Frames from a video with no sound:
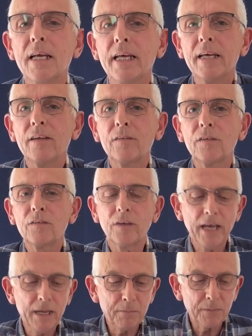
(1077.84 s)
is the
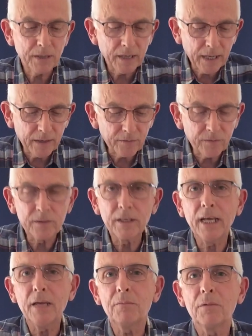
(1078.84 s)
same as the
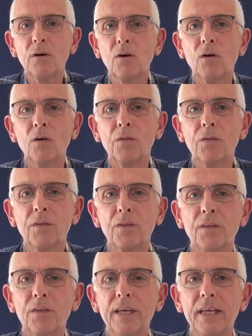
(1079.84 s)
name on
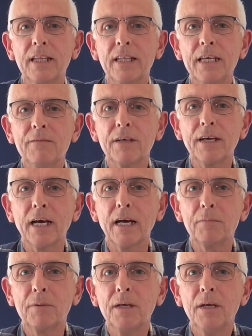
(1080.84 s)
the lever
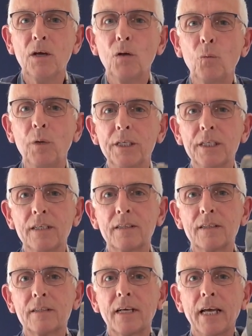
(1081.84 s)
cap, which is
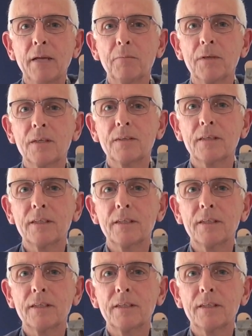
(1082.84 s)
the same as the